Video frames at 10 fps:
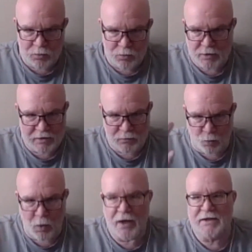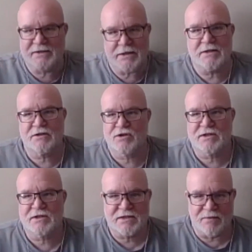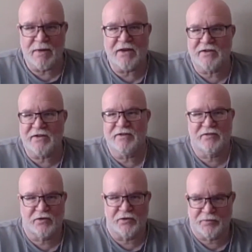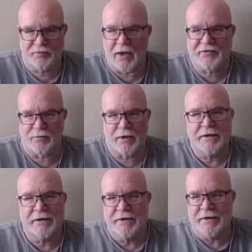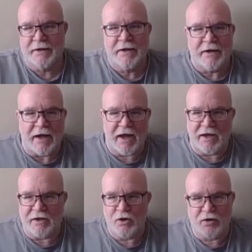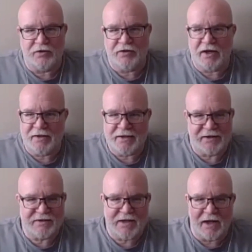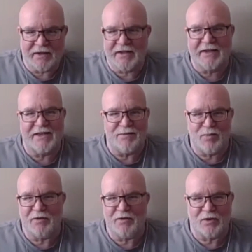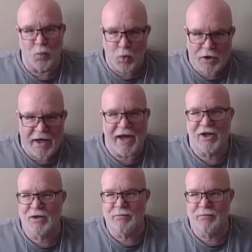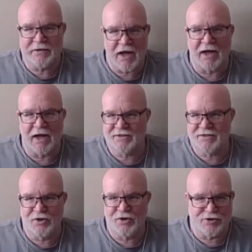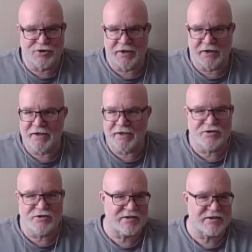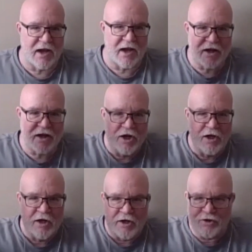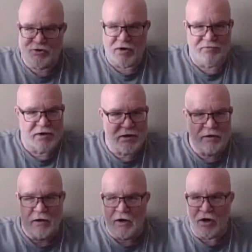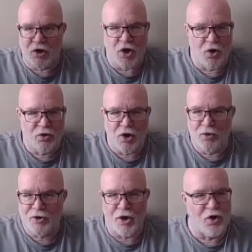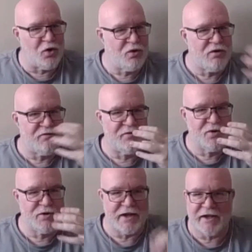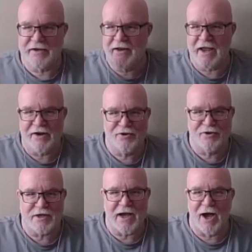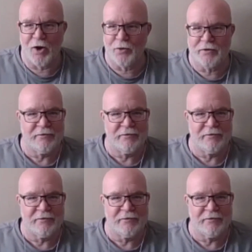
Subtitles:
is just this amazing physical specimen. And you could say like this guy is like the perfect wood element constitution. It is just like driven, go, go, go, food in, energy out,